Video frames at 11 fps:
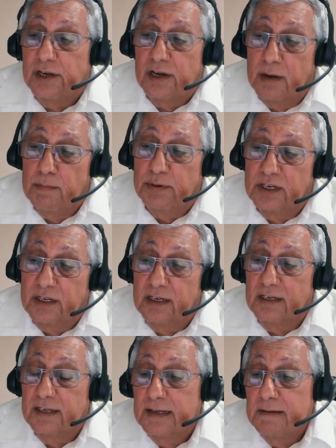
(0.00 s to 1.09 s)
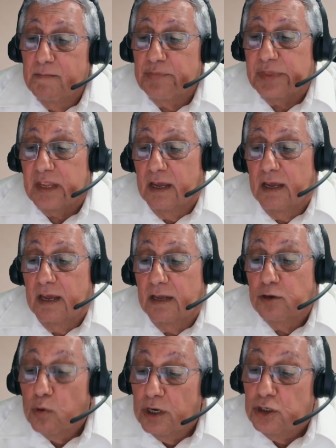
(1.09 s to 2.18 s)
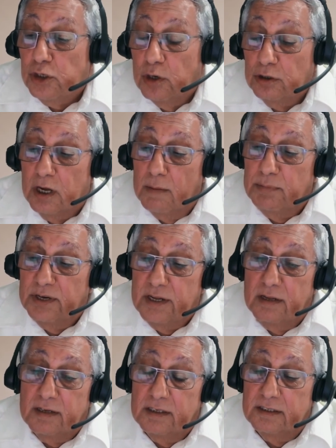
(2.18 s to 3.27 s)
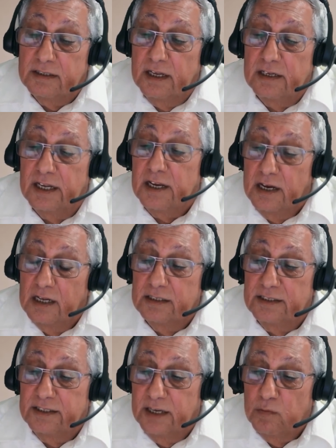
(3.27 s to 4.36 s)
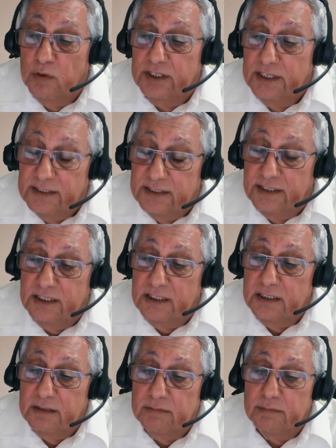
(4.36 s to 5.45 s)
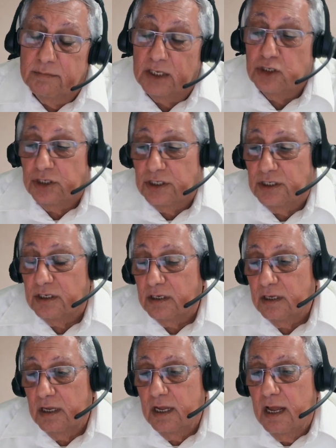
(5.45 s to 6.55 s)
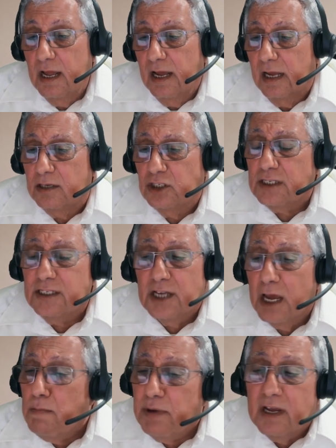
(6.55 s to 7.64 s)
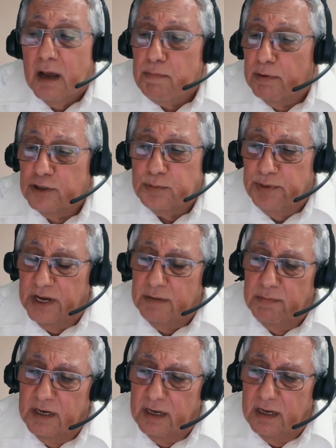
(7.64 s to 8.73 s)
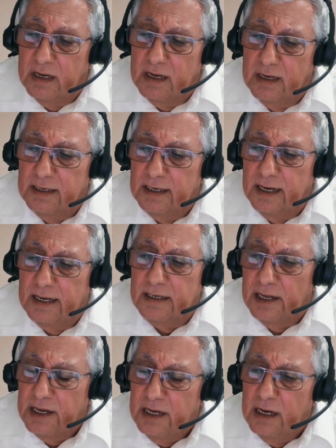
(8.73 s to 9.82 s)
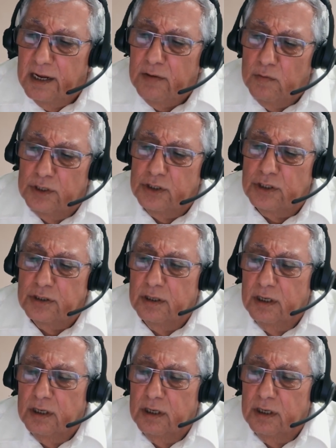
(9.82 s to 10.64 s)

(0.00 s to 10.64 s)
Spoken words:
a company, a newly joined company. They can understand what they see much easier. Just ramping up on Specman and the E language